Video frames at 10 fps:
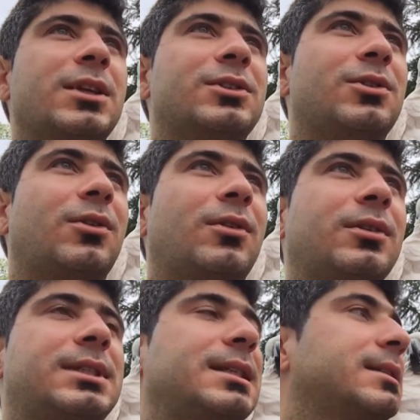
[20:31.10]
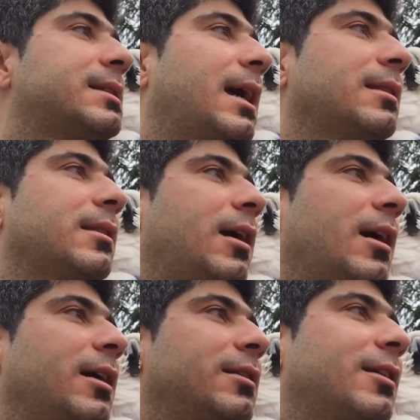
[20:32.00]
so since that
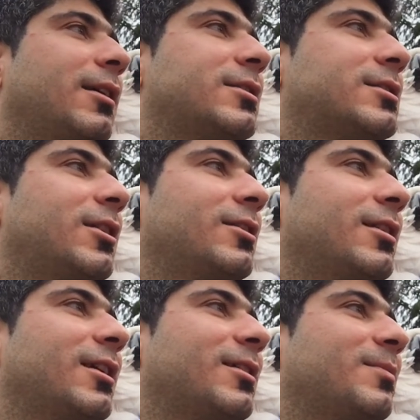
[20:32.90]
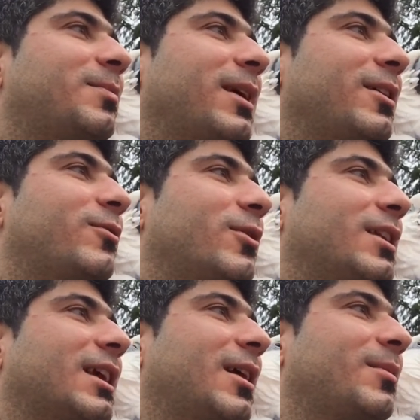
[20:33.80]
night i started like pay for
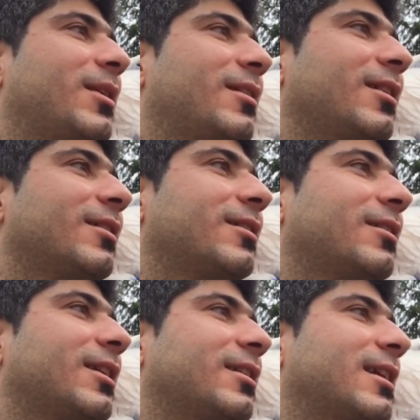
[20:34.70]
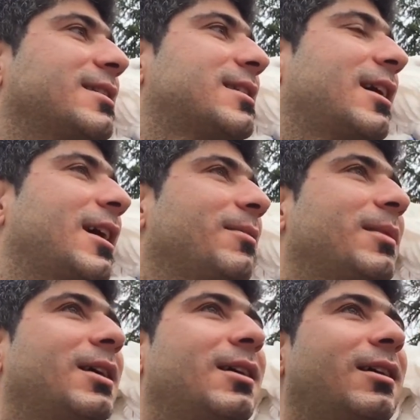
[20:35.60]
the camera like nest cam
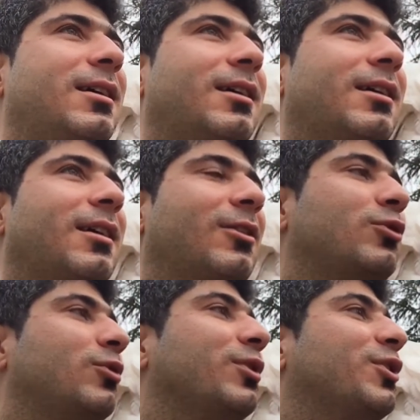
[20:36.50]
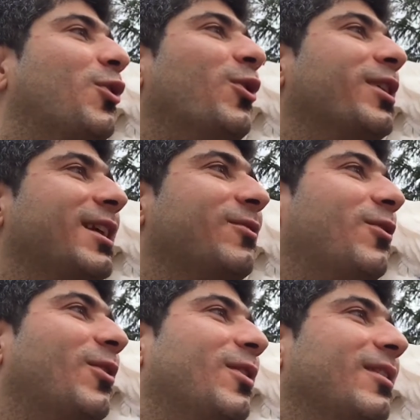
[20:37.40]
uh, to record that
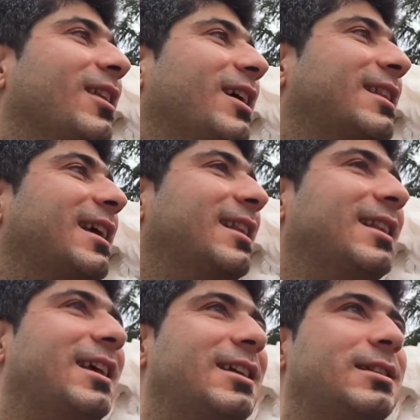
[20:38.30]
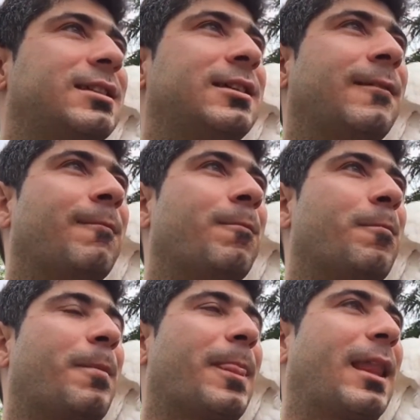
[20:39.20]
for like 10 days
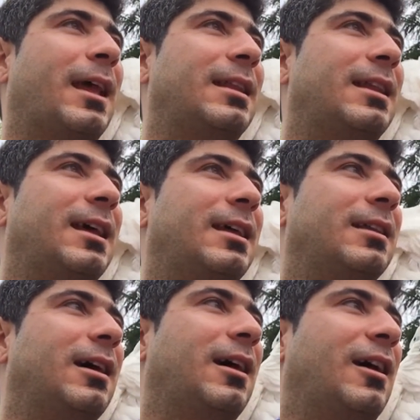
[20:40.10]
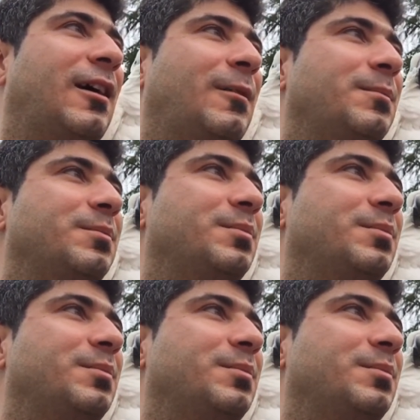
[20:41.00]
and then uh,